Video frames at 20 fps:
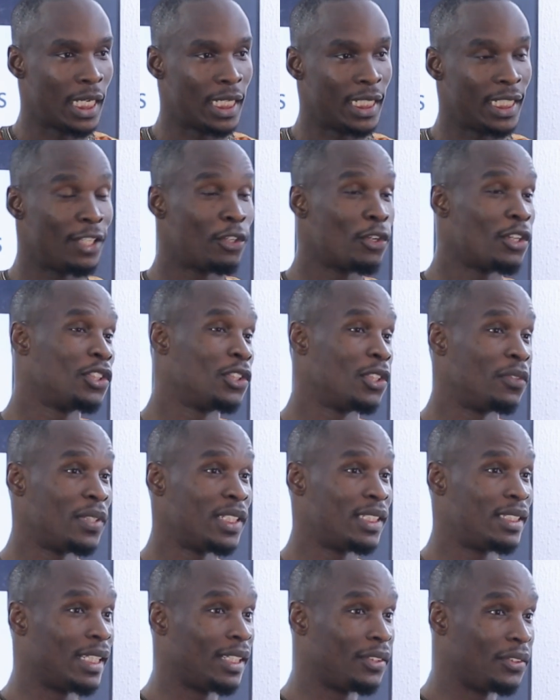Lagos
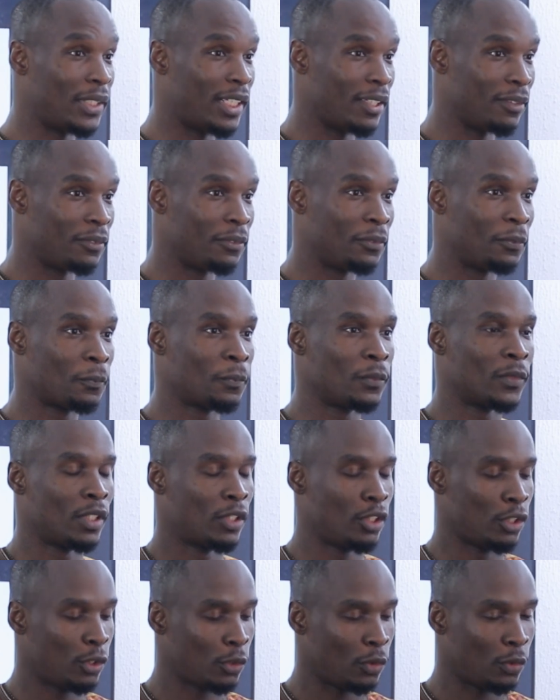Innovates Tech Drive,
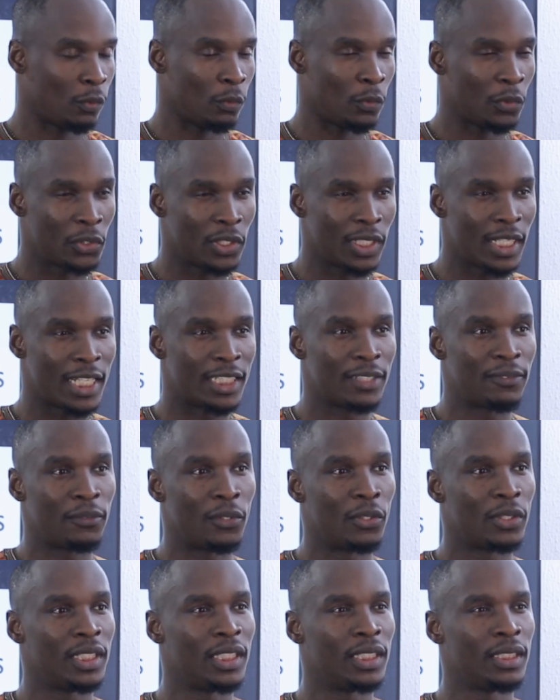we know that
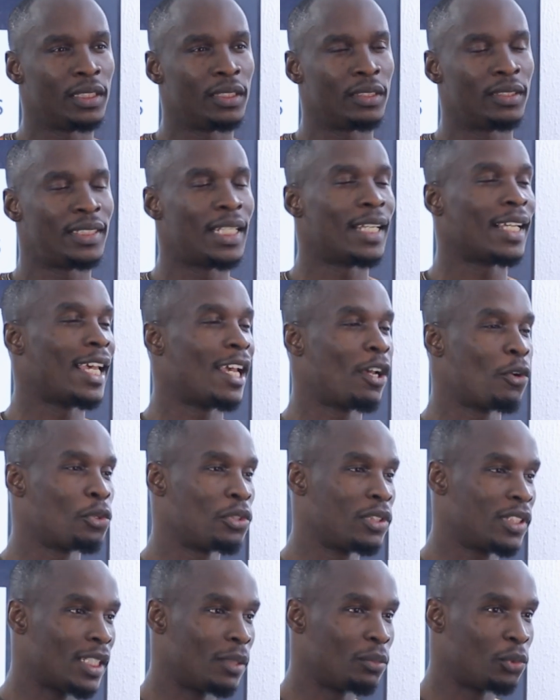for the tech
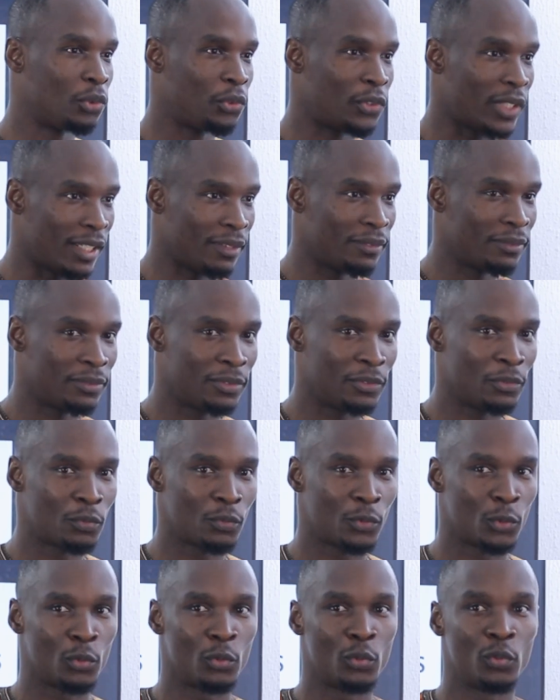ecosystem to thrive,
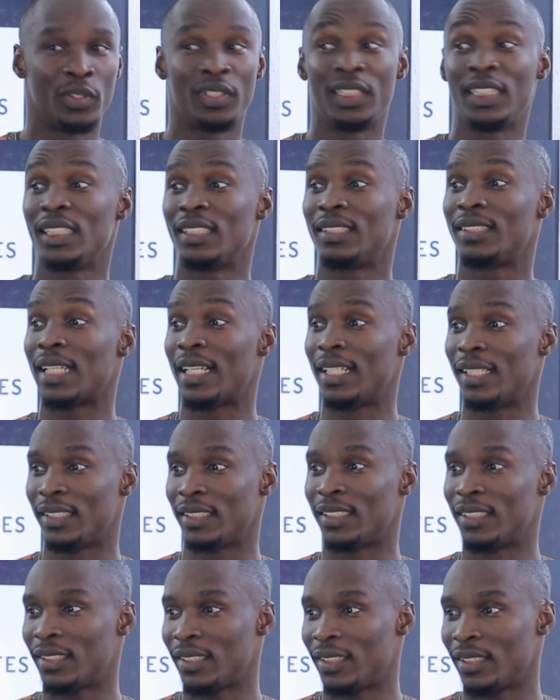we need
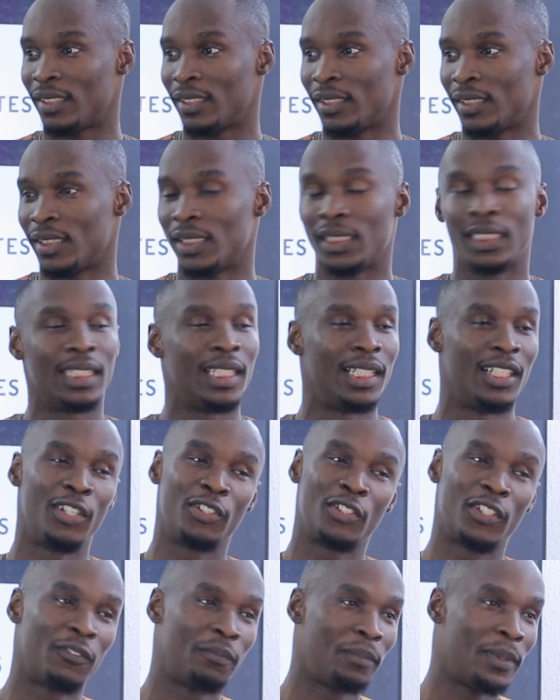talent. A
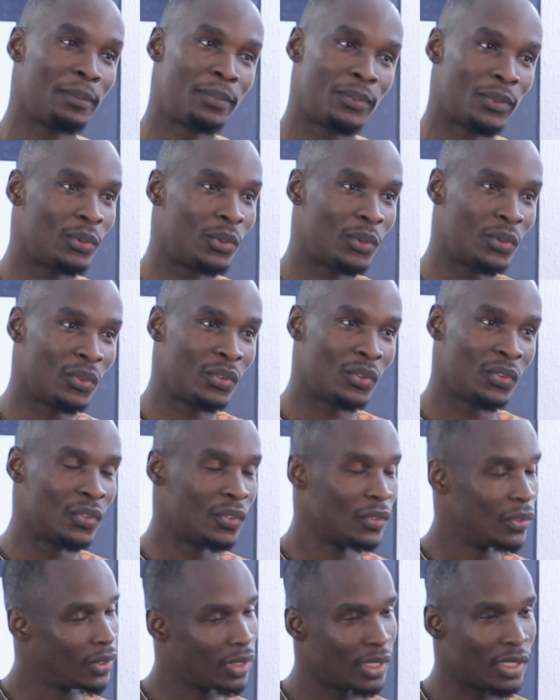lot of people,
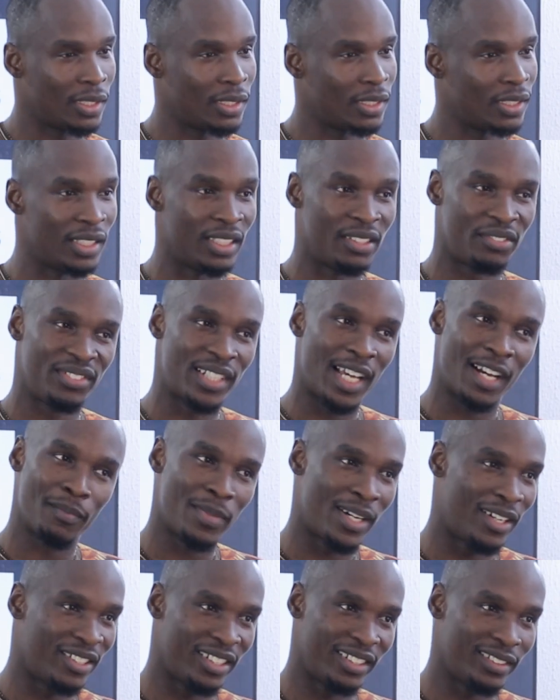they've
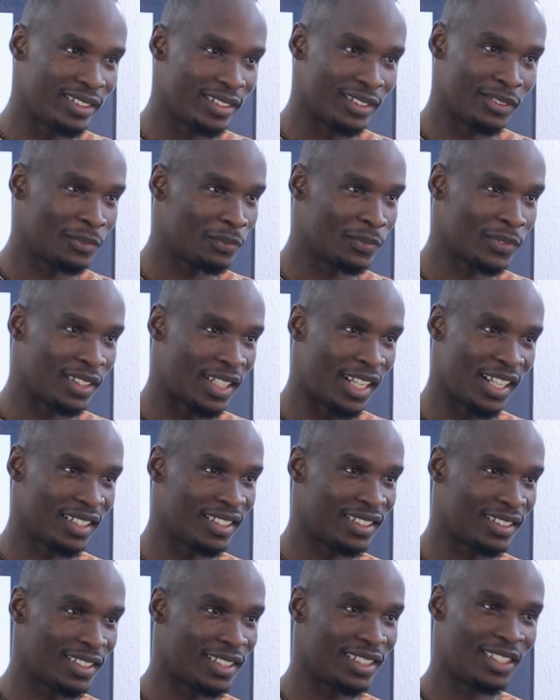jackpot already. Like
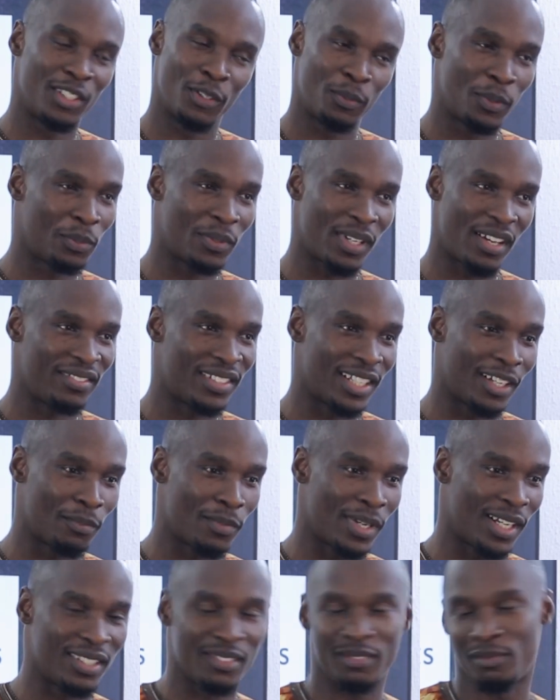they said, a lot of people have
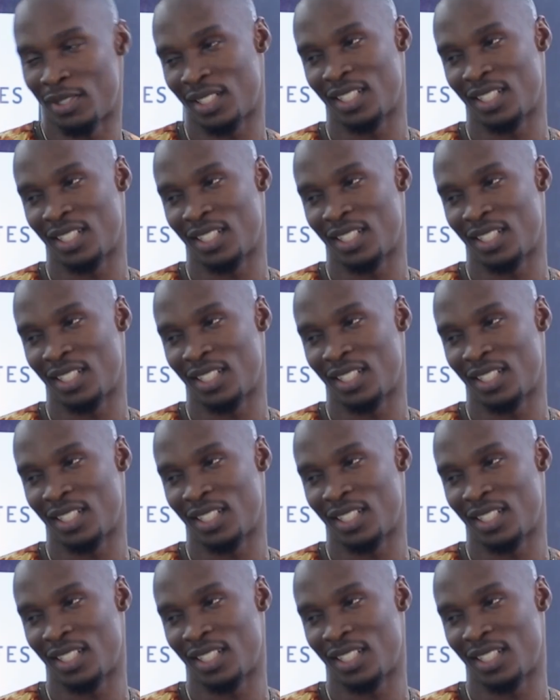jackpot.